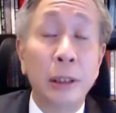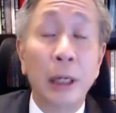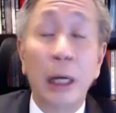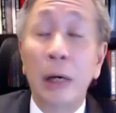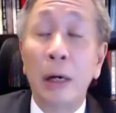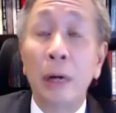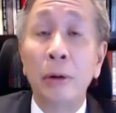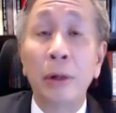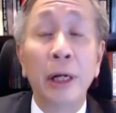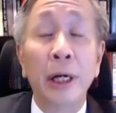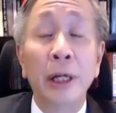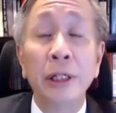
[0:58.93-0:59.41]

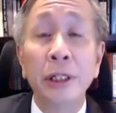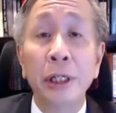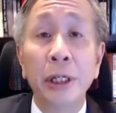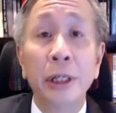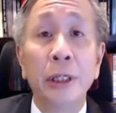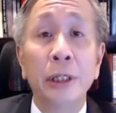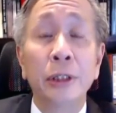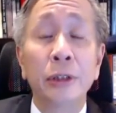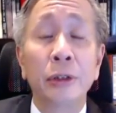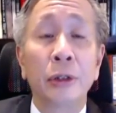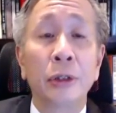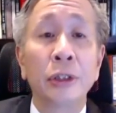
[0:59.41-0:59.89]
our
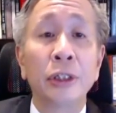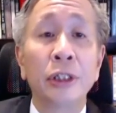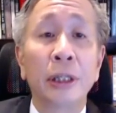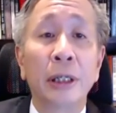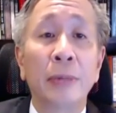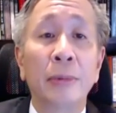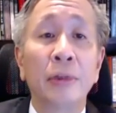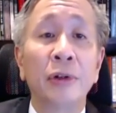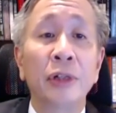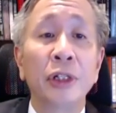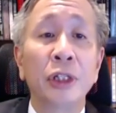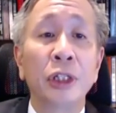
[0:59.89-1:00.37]
ideas on
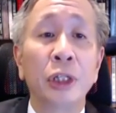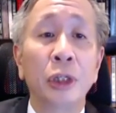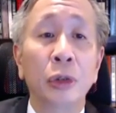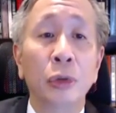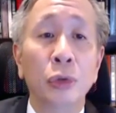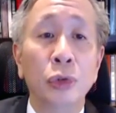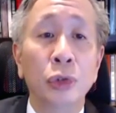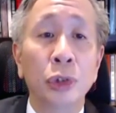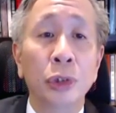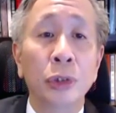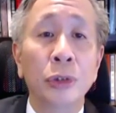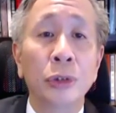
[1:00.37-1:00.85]
some of the
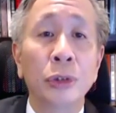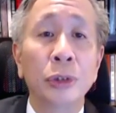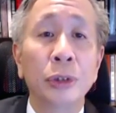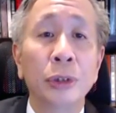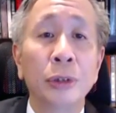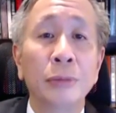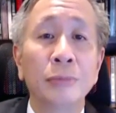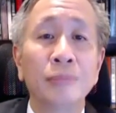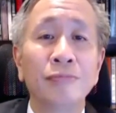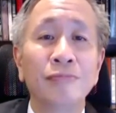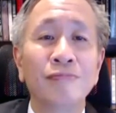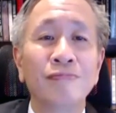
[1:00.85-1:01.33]

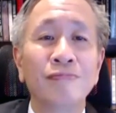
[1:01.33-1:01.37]
solutions.